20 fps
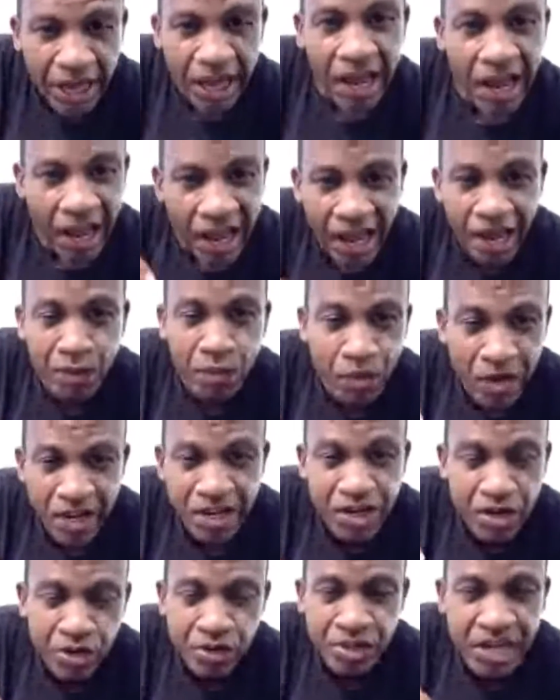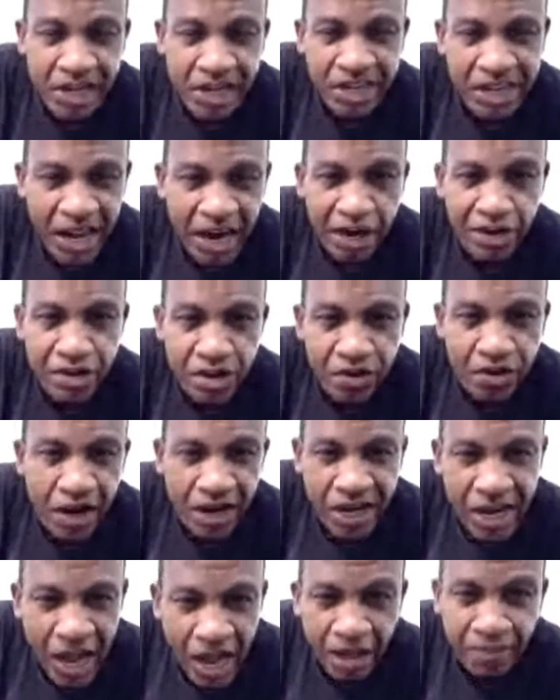And when you declare you're a
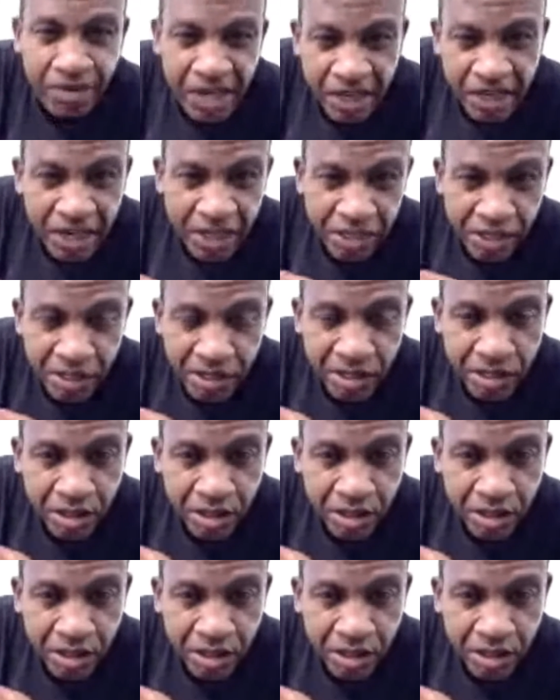communist,